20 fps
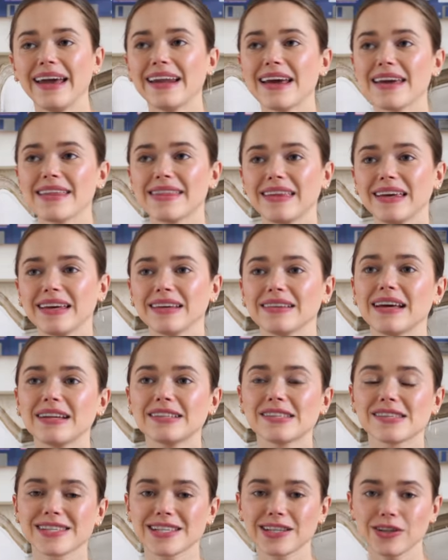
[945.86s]
And I think
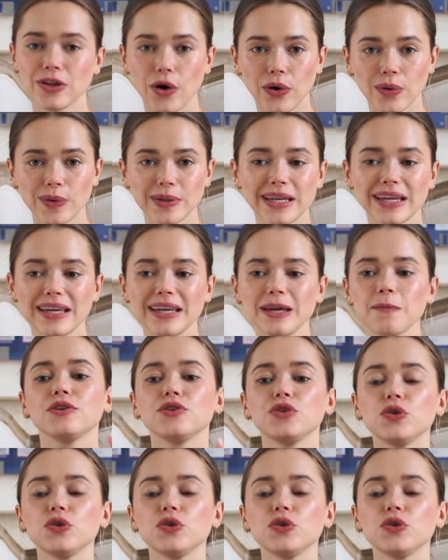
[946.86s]
that slowly